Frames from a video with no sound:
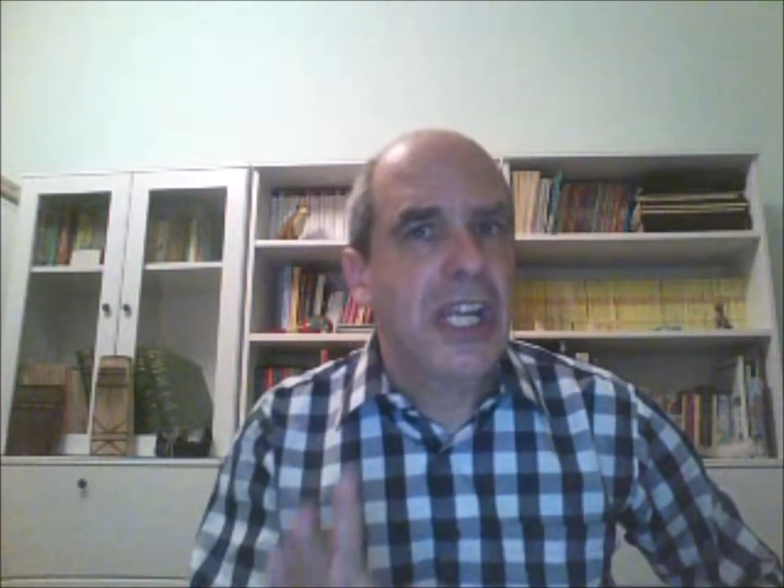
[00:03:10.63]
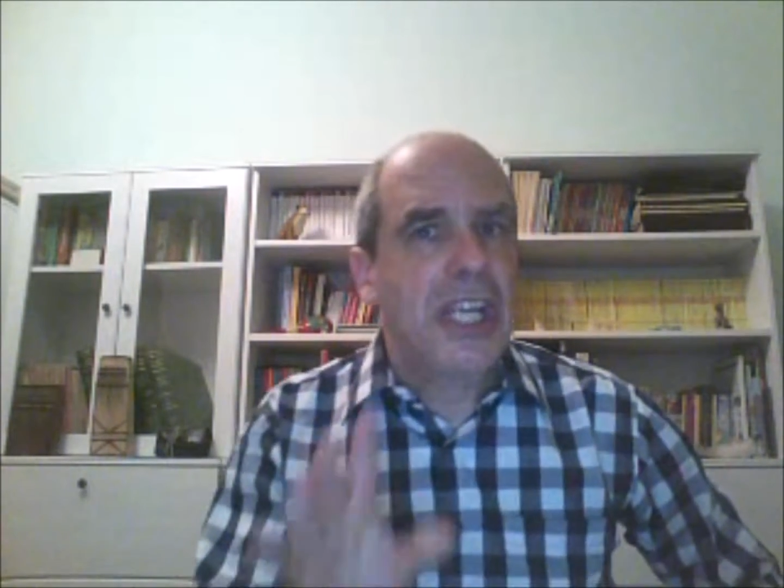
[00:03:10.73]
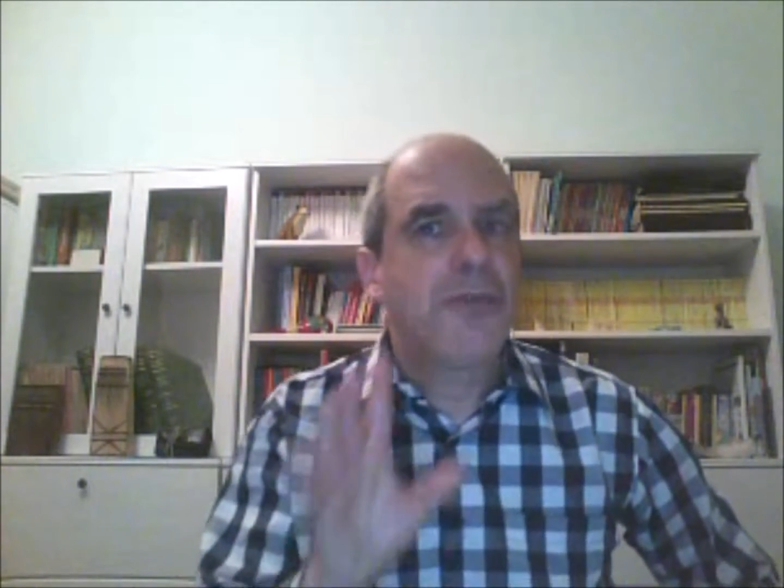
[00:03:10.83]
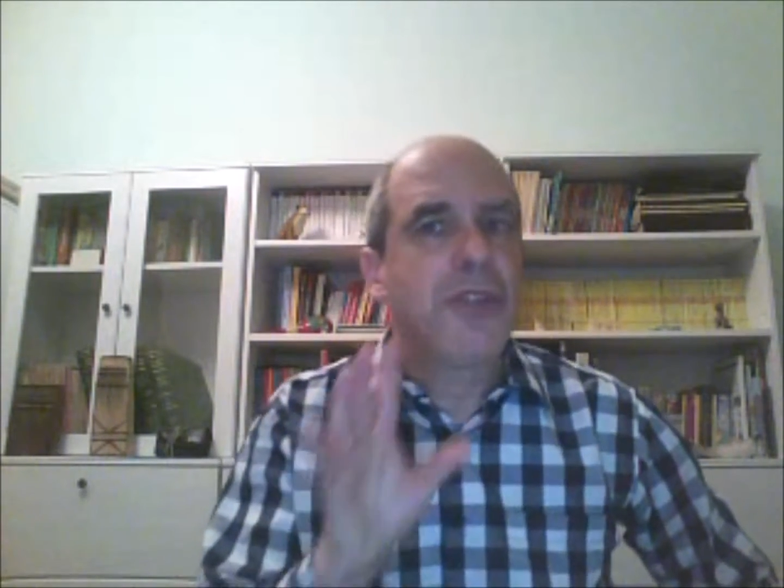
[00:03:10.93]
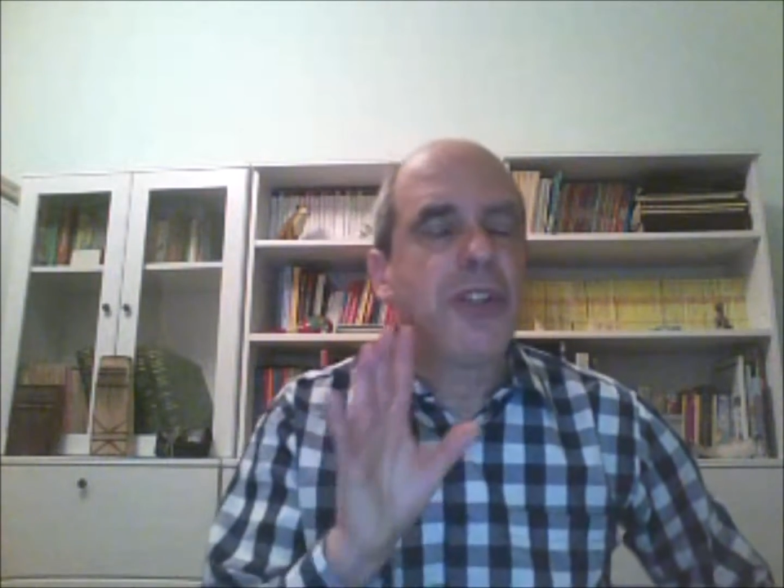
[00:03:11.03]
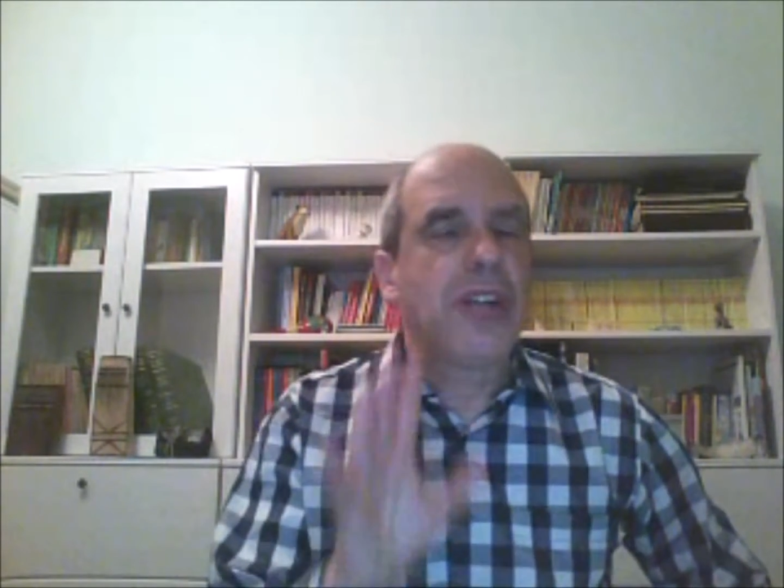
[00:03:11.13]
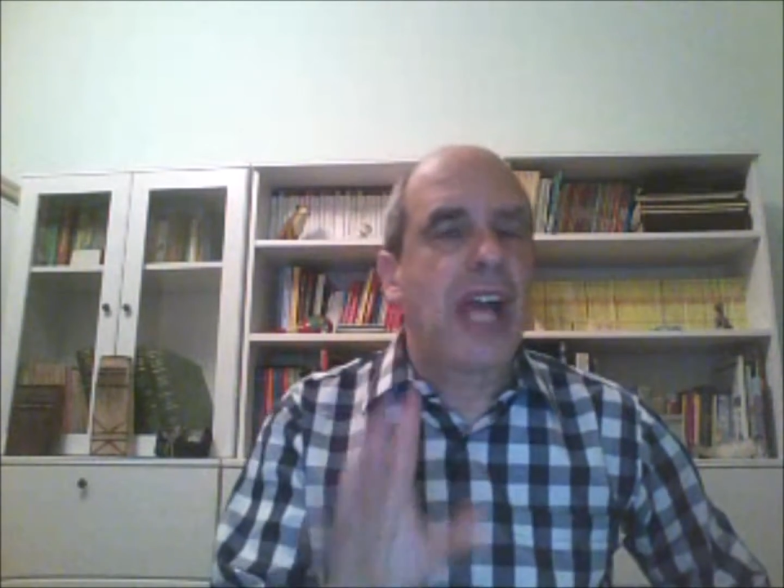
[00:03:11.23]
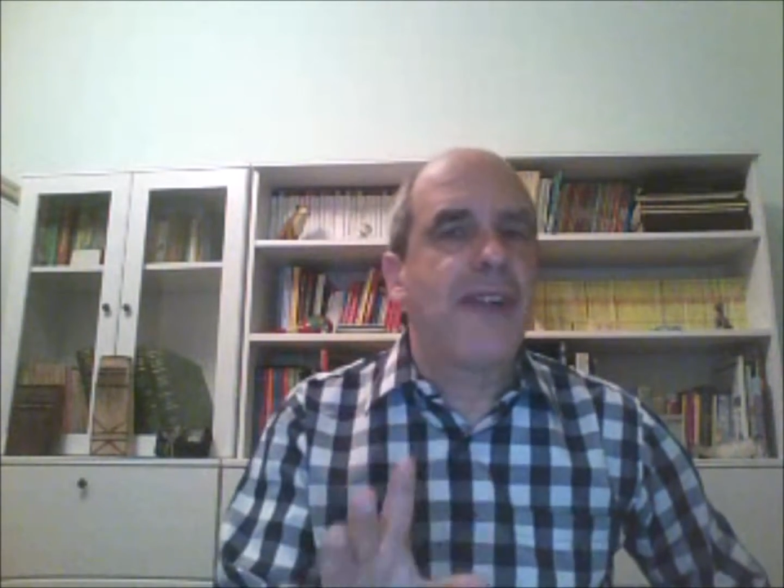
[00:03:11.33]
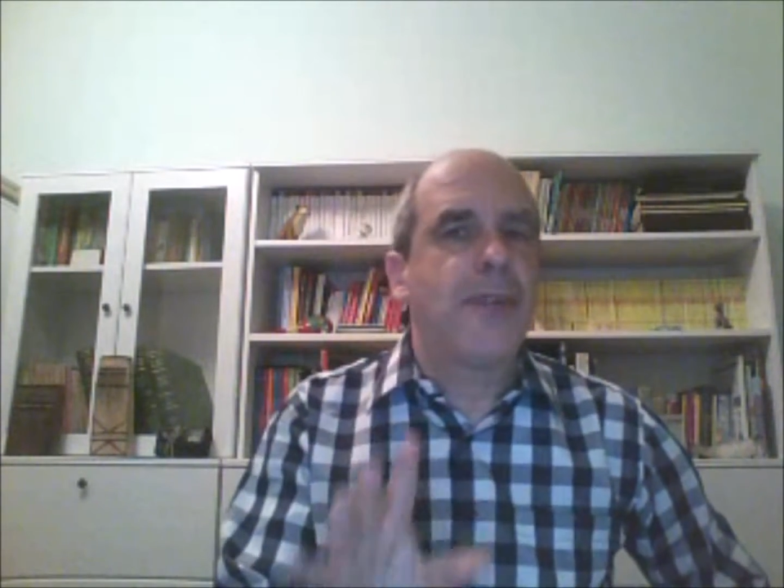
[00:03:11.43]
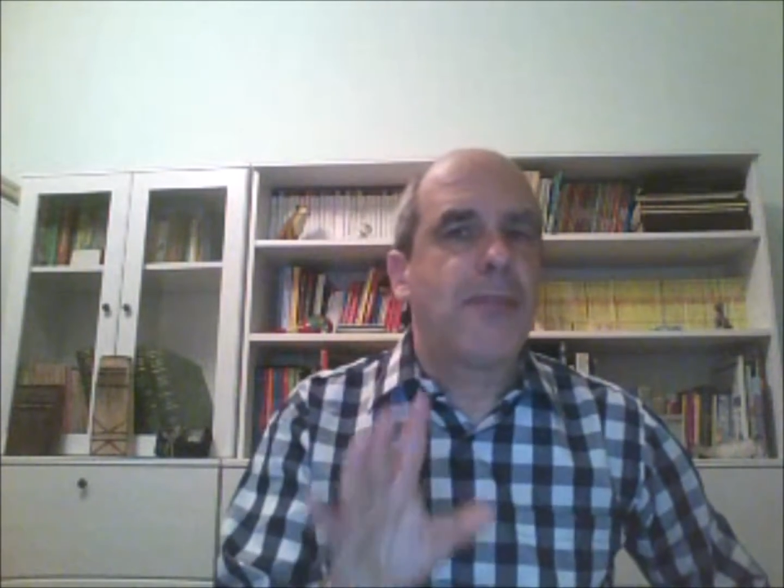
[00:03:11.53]
if we don't
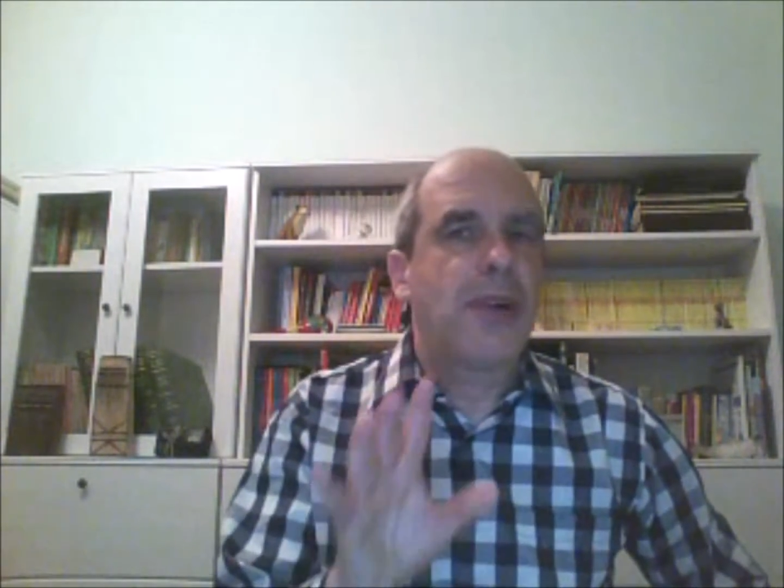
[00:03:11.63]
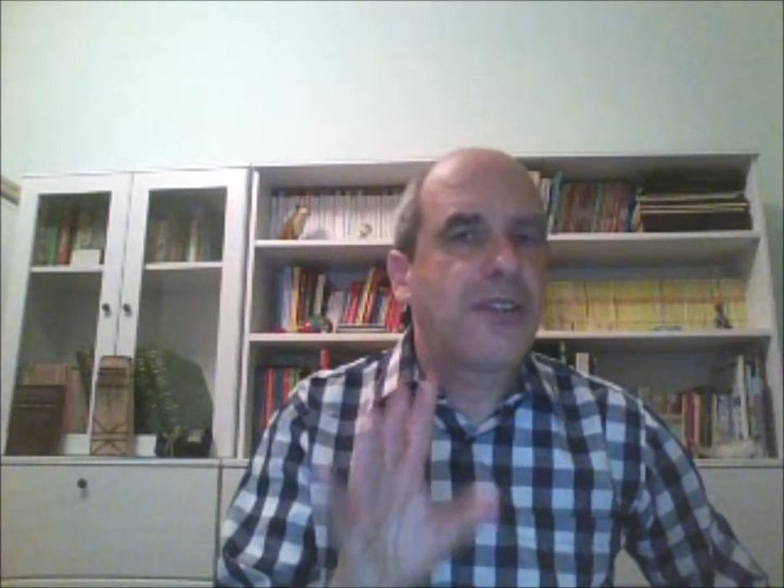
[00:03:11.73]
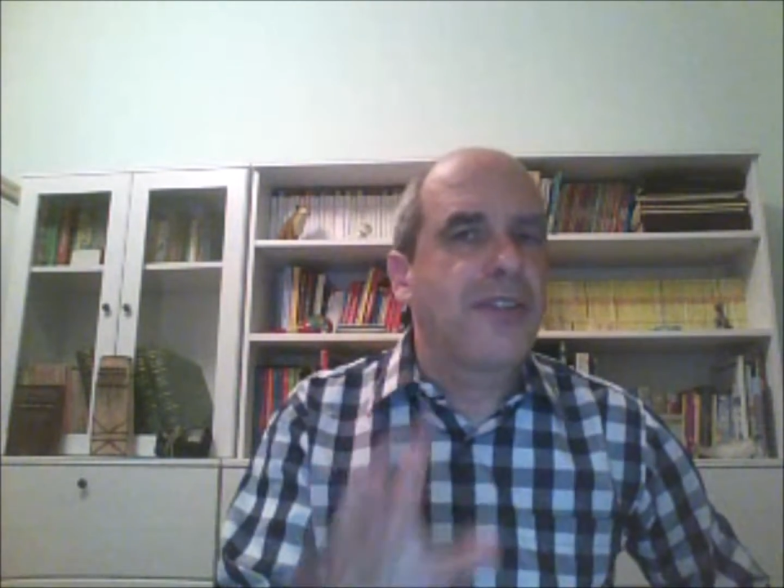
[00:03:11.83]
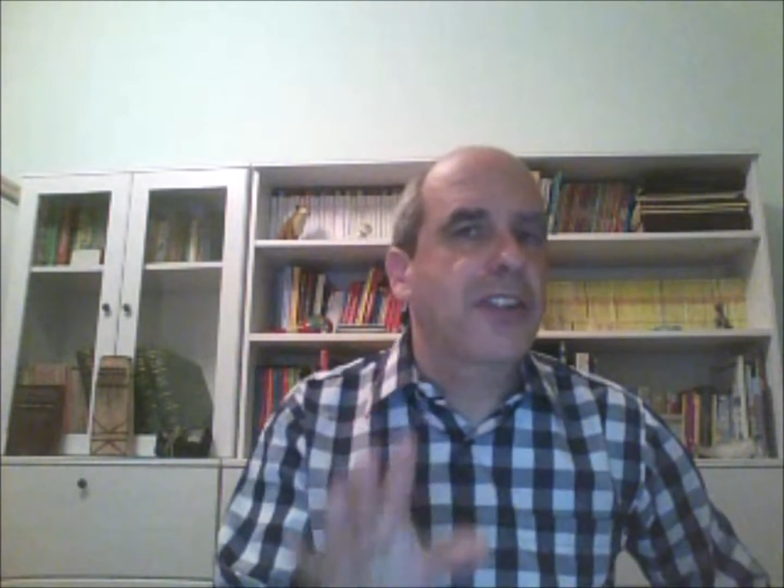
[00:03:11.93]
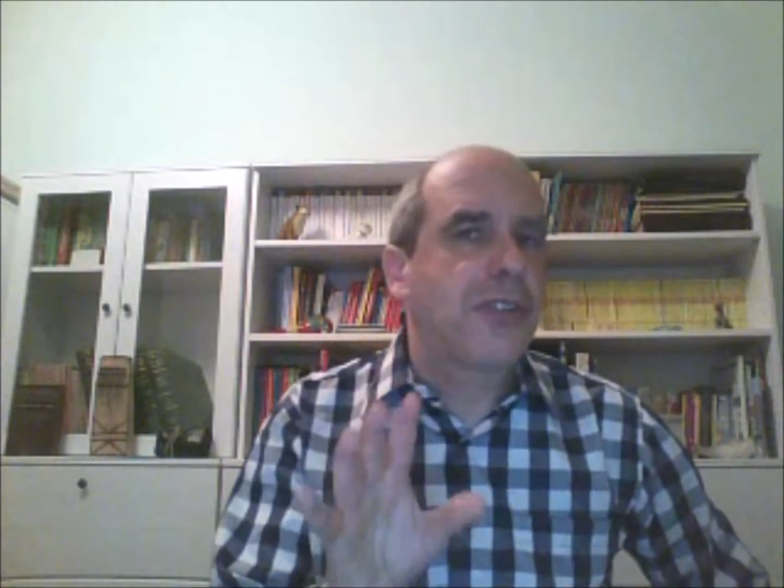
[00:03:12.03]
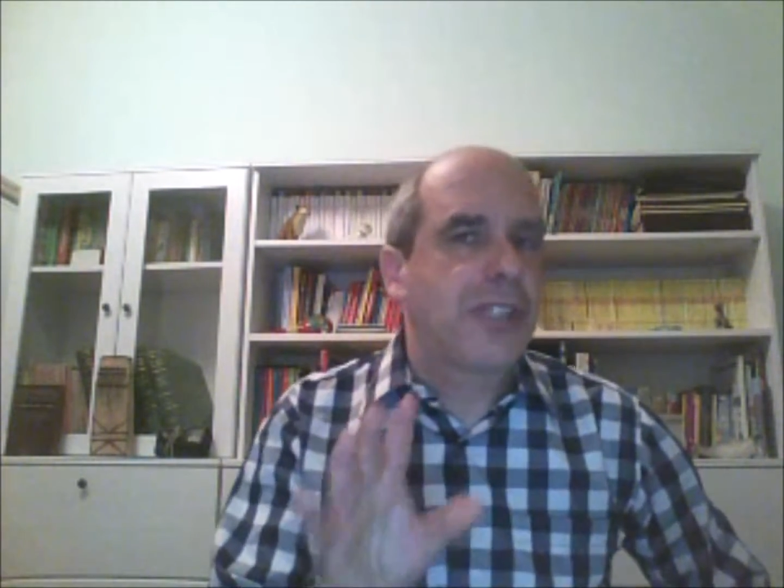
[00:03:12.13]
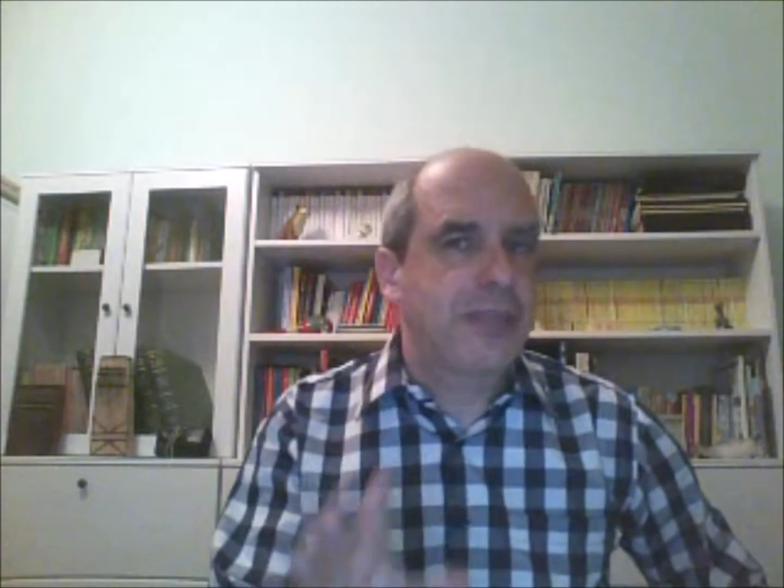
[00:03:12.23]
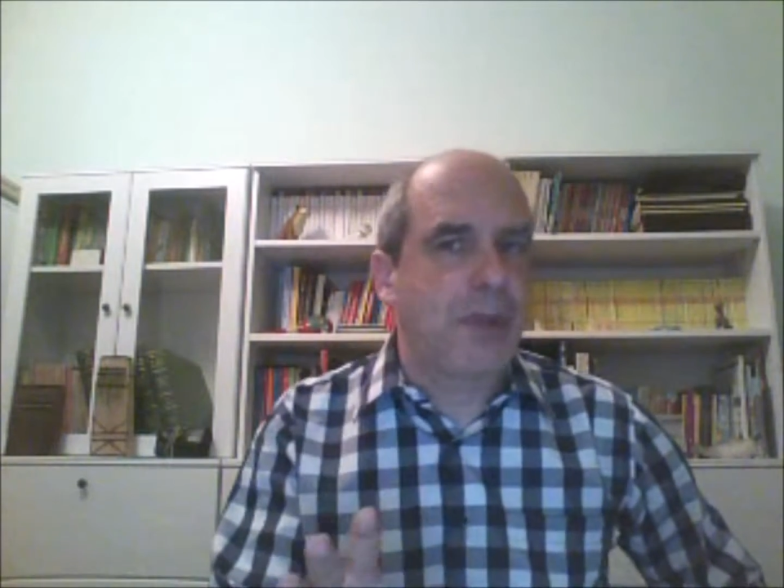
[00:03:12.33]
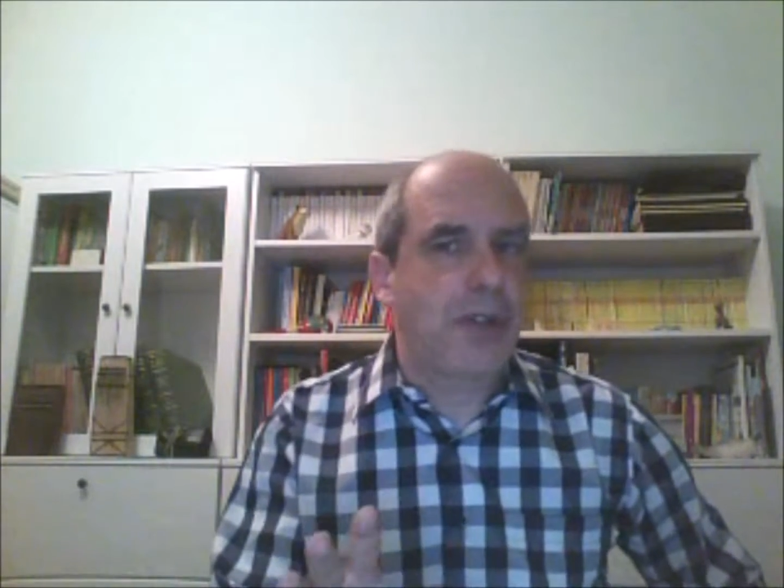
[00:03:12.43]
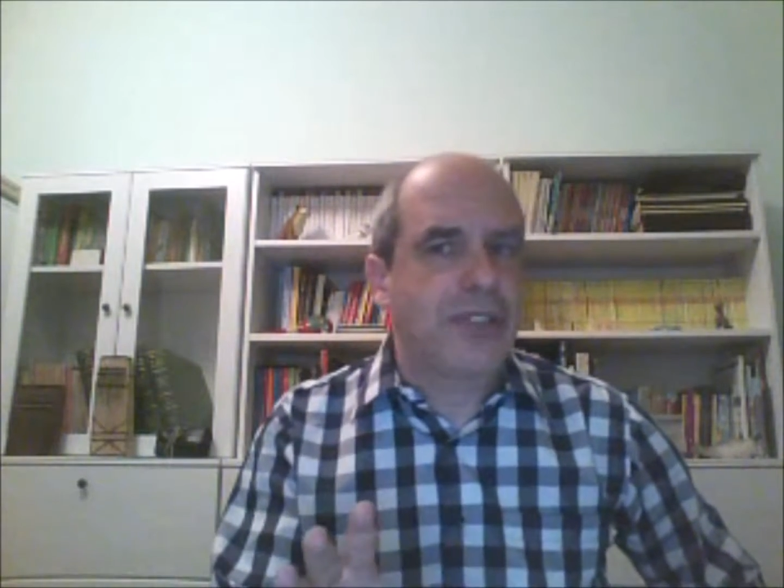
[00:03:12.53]
have a perfect
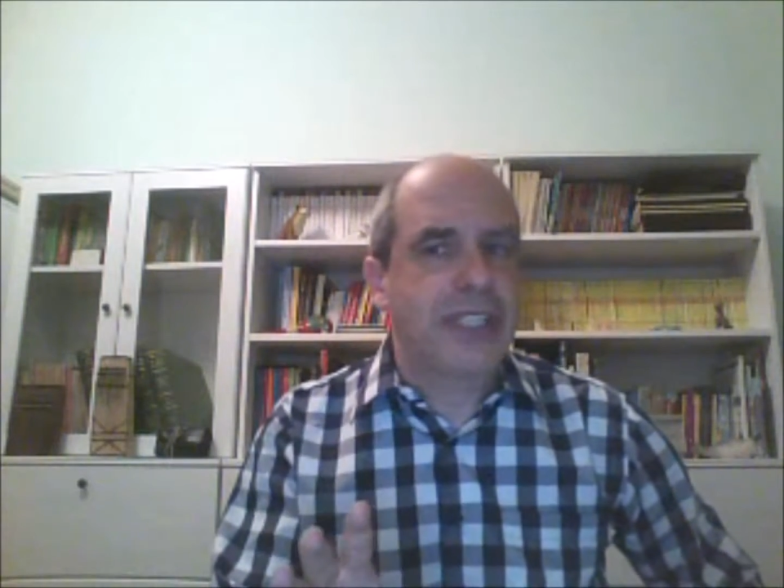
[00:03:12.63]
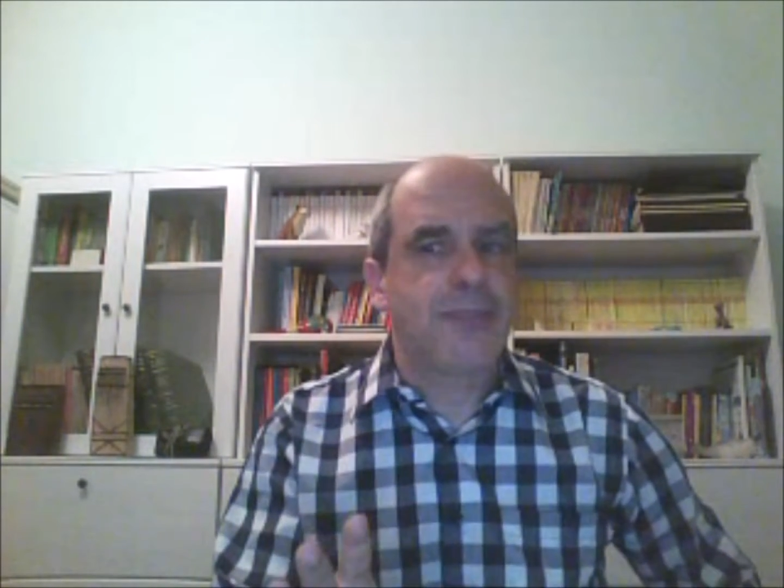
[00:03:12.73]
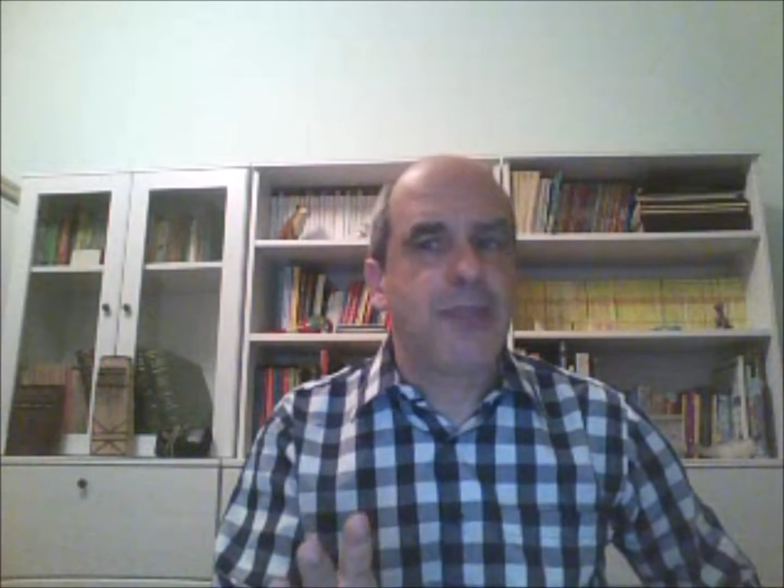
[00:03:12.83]
correspondence